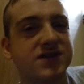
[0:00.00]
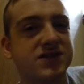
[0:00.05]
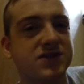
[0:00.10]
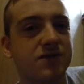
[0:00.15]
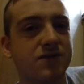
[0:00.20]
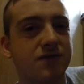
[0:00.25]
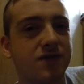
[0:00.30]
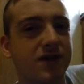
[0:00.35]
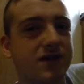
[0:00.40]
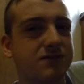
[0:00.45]

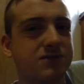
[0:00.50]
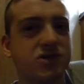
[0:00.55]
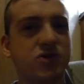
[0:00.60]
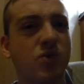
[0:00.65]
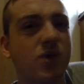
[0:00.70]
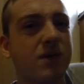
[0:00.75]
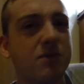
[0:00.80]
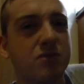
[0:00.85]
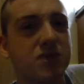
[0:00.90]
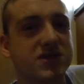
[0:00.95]
too for like
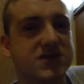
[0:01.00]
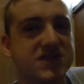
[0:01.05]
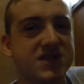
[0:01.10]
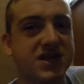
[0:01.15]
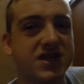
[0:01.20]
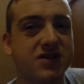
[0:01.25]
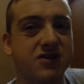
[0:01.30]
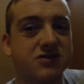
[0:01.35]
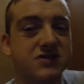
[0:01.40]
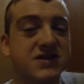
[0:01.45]
twenty plus
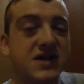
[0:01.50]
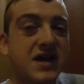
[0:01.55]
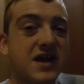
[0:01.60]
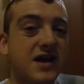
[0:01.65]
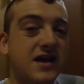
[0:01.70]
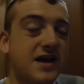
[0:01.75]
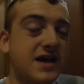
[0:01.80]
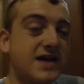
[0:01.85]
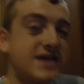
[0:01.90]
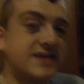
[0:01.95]
years,
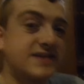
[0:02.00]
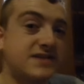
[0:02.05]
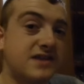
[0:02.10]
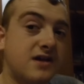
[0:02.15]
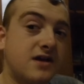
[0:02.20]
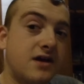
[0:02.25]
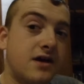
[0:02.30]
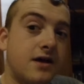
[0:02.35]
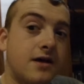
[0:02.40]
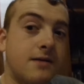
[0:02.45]
is
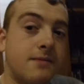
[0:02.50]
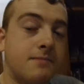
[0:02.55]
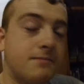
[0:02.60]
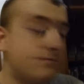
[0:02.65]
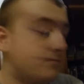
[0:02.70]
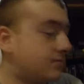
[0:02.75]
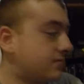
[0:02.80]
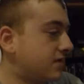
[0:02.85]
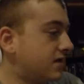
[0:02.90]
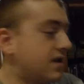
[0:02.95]

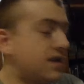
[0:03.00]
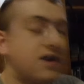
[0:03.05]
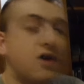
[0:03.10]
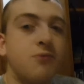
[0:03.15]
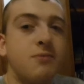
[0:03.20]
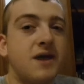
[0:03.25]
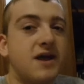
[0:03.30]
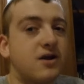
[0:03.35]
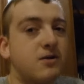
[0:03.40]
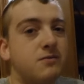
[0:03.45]
um, an
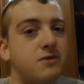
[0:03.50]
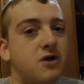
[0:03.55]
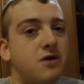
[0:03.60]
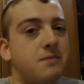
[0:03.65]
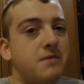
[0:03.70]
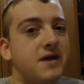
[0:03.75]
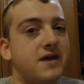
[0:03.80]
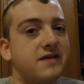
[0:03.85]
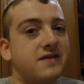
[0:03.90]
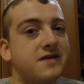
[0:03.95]
albino ball
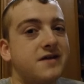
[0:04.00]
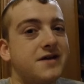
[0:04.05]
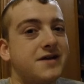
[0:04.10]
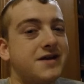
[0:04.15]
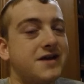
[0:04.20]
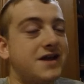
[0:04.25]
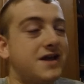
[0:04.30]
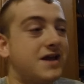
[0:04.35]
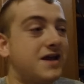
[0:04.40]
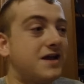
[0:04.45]

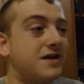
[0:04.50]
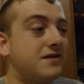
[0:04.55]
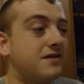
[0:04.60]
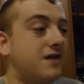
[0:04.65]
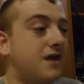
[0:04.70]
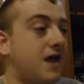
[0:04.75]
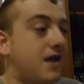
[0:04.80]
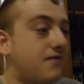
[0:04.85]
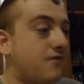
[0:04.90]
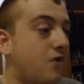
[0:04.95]
python. And
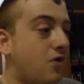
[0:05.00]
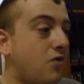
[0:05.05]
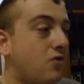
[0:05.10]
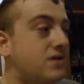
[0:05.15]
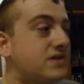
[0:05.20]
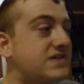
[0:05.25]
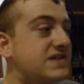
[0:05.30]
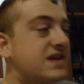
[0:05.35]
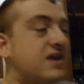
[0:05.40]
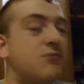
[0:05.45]
I've
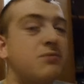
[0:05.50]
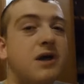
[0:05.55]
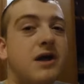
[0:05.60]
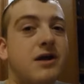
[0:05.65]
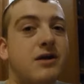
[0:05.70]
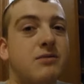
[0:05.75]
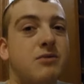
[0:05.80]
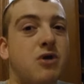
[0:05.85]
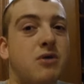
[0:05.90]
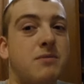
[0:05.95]
only seen
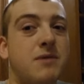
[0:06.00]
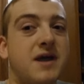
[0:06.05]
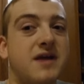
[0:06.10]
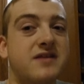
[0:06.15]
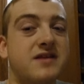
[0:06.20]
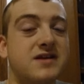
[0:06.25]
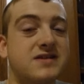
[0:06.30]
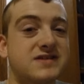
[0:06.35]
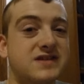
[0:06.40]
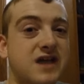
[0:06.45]
albino ball
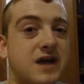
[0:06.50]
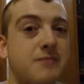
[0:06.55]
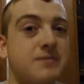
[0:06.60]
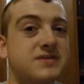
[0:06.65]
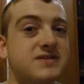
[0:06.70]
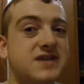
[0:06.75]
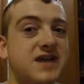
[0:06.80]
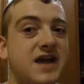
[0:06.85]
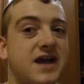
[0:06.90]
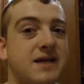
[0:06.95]
pythons a
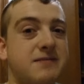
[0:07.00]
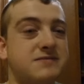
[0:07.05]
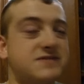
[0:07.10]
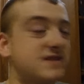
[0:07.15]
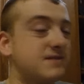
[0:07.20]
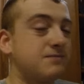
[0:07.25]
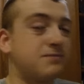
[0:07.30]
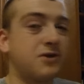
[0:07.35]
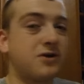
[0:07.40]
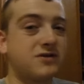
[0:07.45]
couple
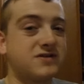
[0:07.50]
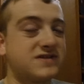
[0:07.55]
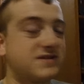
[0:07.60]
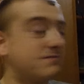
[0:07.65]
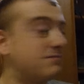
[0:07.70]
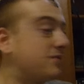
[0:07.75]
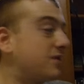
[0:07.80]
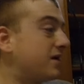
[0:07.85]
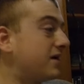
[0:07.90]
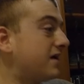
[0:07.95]
times in
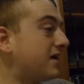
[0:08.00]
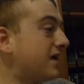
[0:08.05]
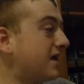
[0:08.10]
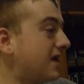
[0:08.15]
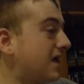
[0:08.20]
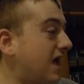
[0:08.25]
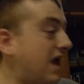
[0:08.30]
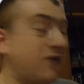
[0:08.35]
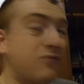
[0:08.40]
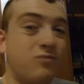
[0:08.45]
person, but
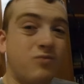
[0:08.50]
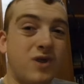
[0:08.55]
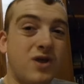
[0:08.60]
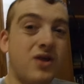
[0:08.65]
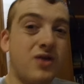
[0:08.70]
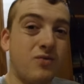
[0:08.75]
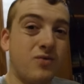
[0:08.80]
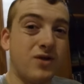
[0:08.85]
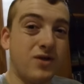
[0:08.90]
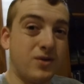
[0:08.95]
I
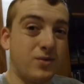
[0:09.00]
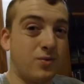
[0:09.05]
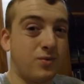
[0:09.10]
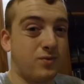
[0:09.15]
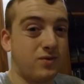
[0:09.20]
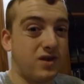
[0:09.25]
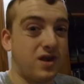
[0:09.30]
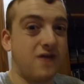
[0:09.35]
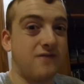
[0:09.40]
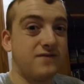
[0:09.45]
really, really
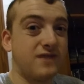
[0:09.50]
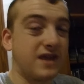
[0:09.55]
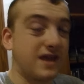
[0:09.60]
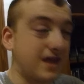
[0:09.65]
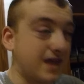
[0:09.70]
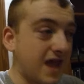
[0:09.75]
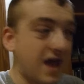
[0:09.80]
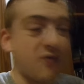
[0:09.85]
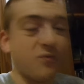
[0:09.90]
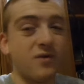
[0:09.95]
would love to
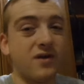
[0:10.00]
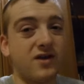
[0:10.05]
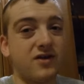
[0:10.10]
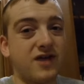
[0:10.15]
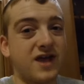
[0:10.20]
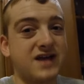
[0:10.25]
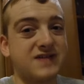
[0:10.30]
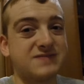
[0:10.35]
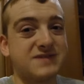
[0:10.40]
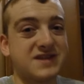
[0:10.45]
get one, you
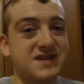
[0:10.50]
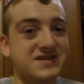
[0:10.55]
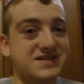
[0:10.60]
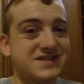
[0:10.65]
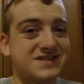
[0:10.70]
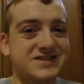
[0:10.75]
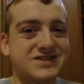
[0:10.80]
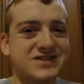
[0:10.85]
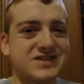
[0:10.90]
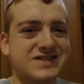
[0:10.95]
guys,
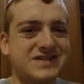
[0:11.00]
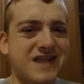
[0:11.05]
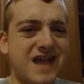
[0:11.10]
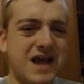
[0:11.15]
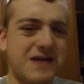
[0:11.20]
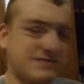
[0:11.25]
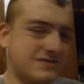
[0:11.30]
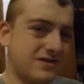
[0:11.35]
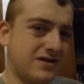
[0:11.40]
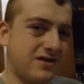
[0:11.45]
because it's just
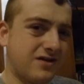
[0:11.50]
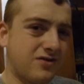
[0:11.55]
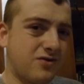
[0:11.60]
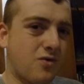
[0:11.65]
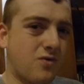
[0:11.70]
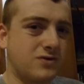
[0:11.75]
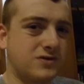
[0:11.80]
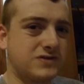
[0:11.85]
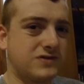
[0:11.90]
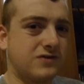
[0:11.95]
absolutely a
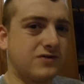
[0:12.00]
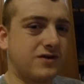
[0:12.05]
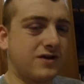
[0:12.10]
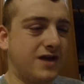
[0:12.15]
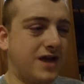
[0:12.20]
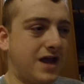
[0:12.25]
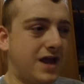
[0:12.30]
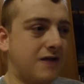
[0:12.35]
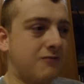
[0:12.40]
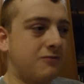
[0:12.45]
gorgeous
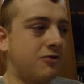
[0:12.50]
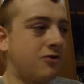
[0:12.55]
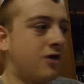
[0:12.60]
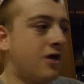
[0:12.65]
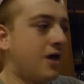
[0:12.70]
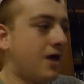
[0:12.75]
looking animal.